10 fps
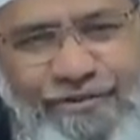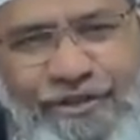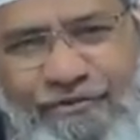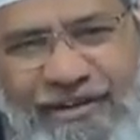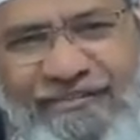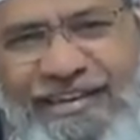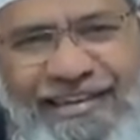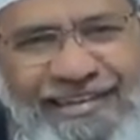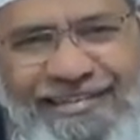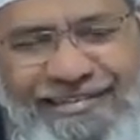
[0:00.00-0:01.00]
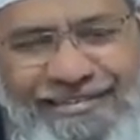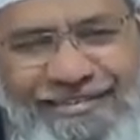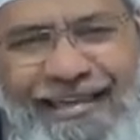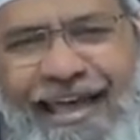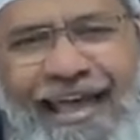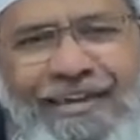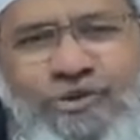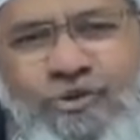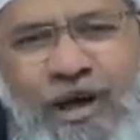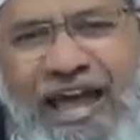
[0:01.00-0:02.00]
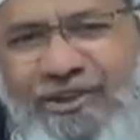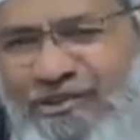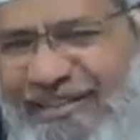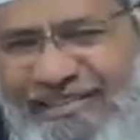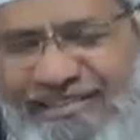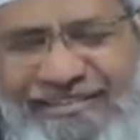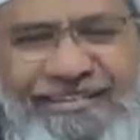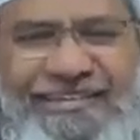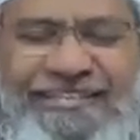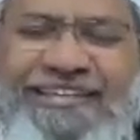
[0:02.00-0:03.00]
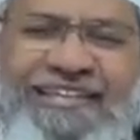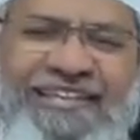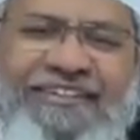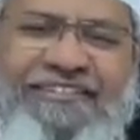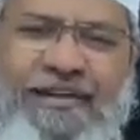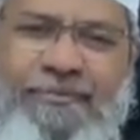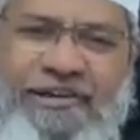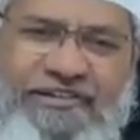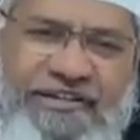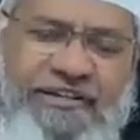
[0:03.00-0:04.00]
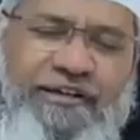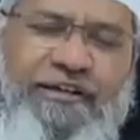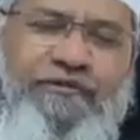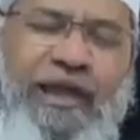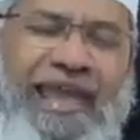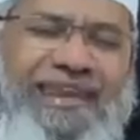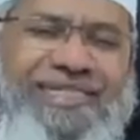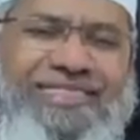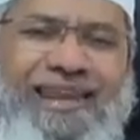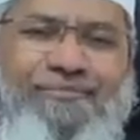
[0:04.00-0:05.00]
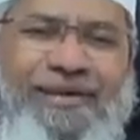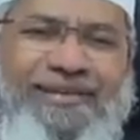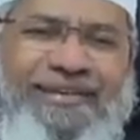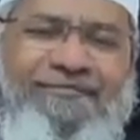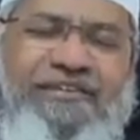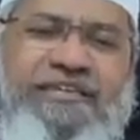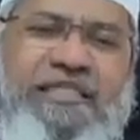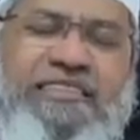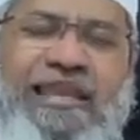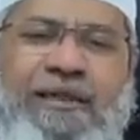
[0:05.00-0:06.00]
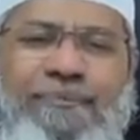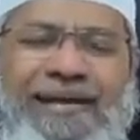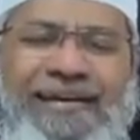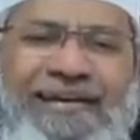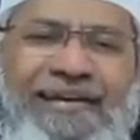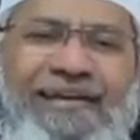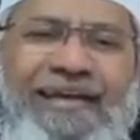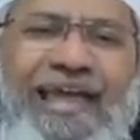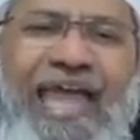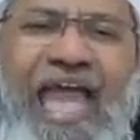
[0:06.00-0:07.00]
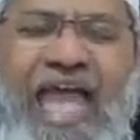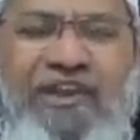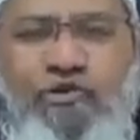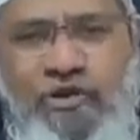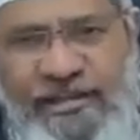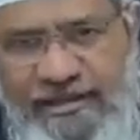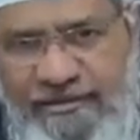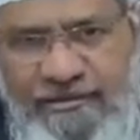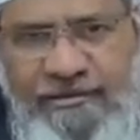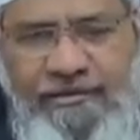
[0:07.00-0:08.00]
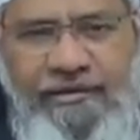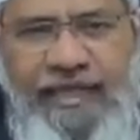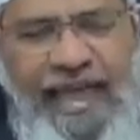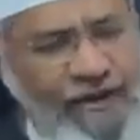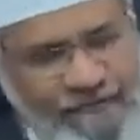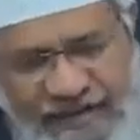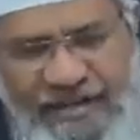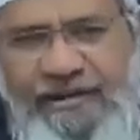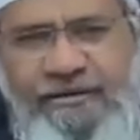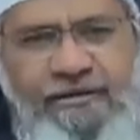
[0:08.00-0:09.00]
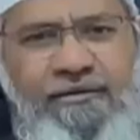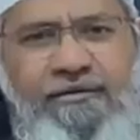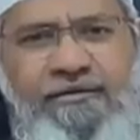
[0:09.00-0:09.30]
So there's one weekly Eid and two annual Eid. These are the celebration. So any celebration which is celebrated annually, every year,